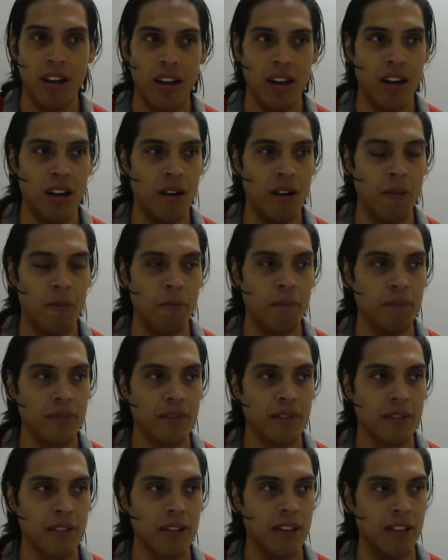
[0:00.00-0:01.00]

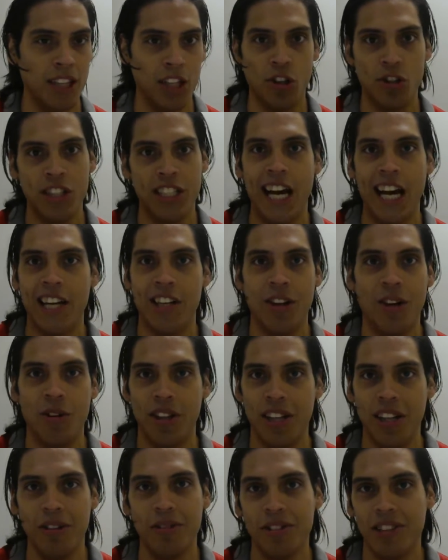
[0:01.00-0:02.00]
Um, Little did I know
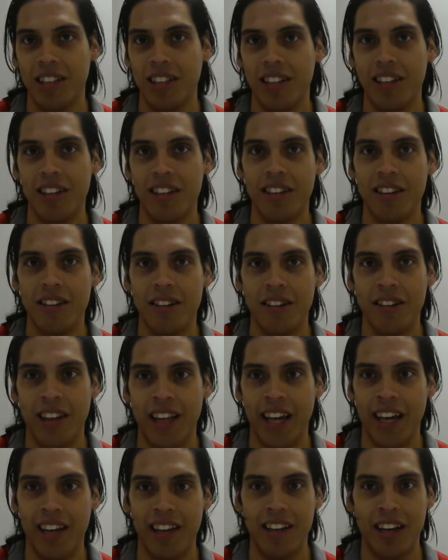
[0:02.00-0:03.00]
that He was gonna
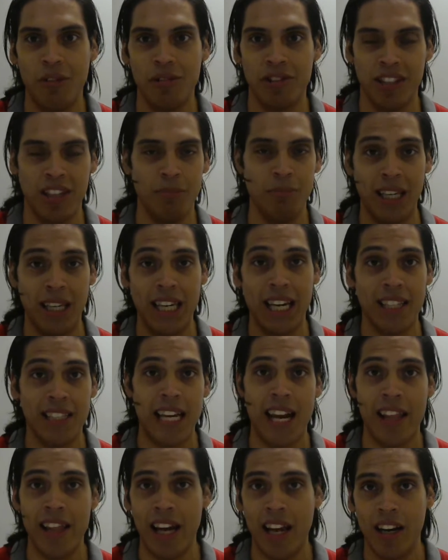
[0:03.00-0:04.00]
I was gonna be kicked
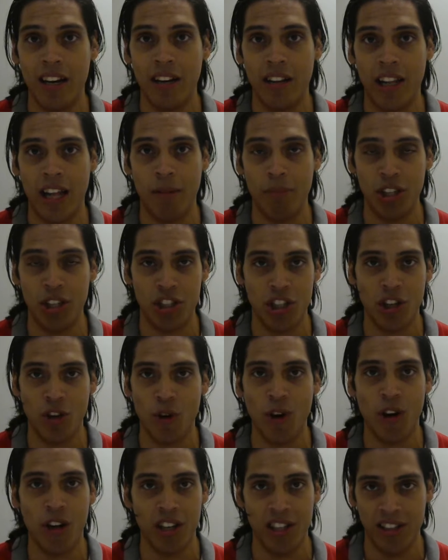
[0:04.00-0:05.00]
out of that mission
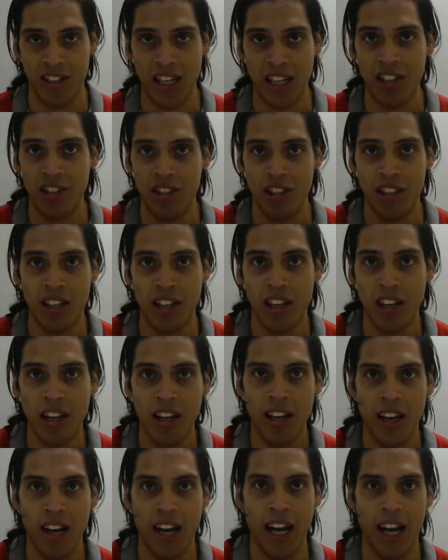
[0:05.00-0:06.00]
or organization,
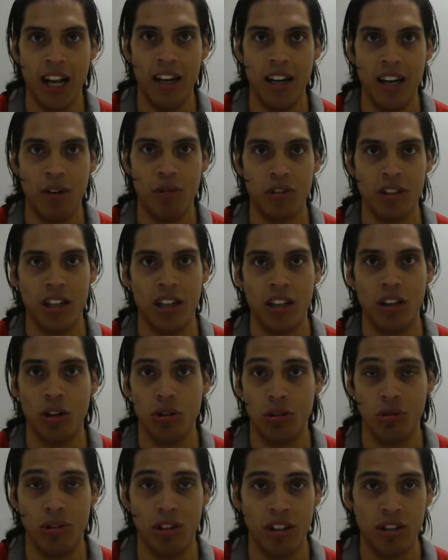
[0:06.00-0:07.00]
and I was gonna
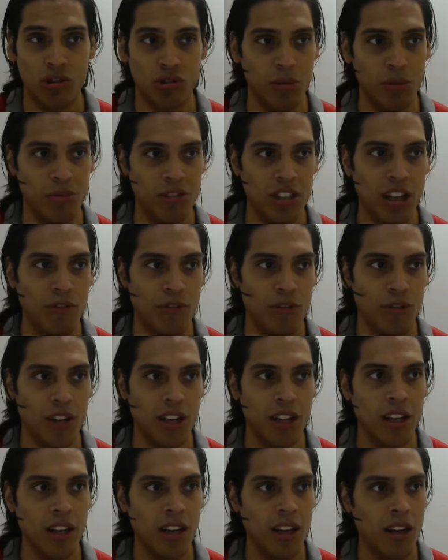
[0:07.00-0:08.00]
go through extreme
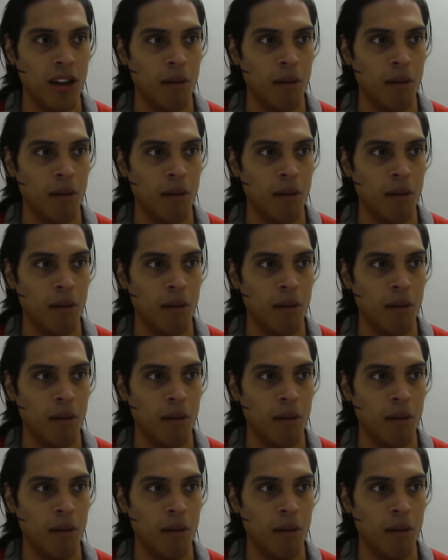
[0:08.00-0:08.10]
suffering.